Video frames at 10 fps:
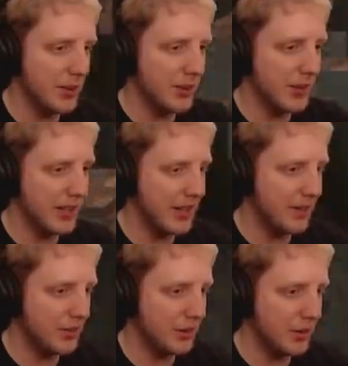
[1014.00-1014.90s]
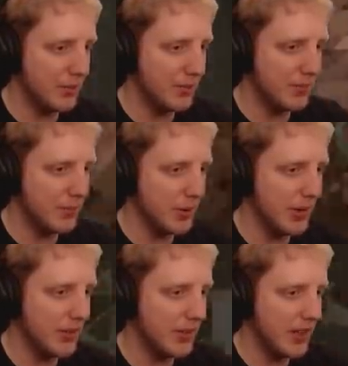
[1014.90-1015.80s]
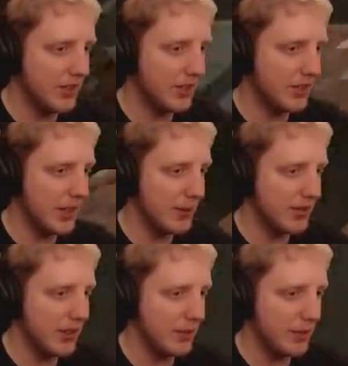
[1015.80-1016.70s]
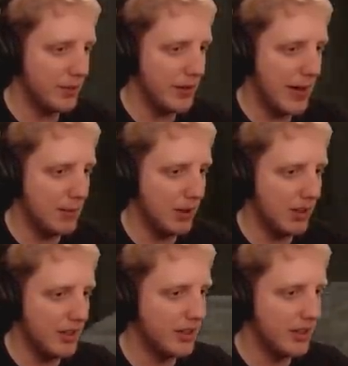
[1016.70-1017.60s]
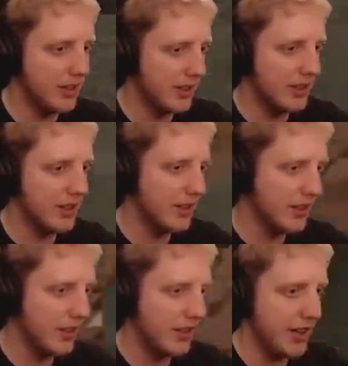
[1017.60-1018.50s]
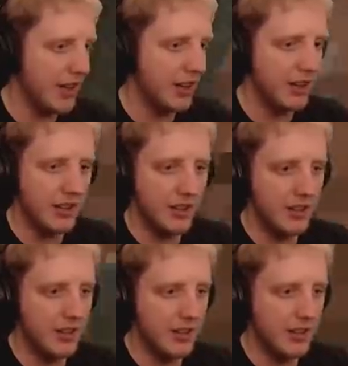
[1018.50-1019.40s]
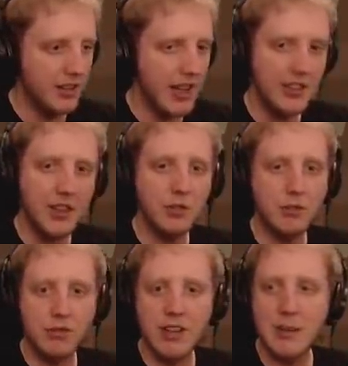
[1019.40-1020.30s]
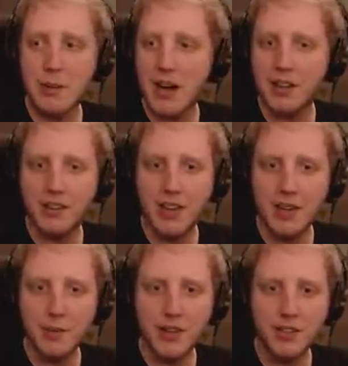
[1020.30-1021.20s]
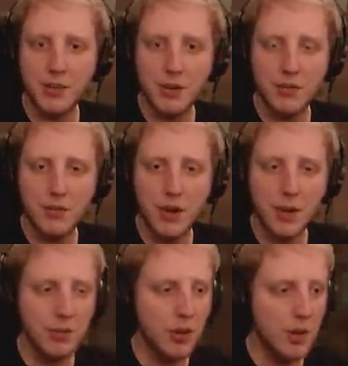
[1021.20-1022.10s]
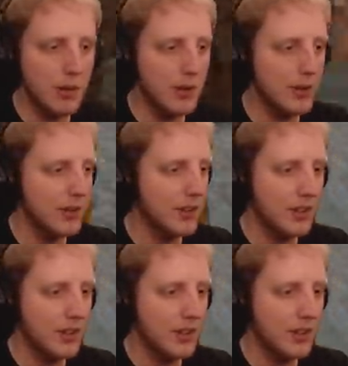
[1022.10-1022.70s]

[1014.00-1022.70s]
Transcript: I'm doing when I get off stream, go downstairs, get myself a fab lolly. Oh yeah. That sounds really bad to anybody that doesn't know what the f*** I'm talking about.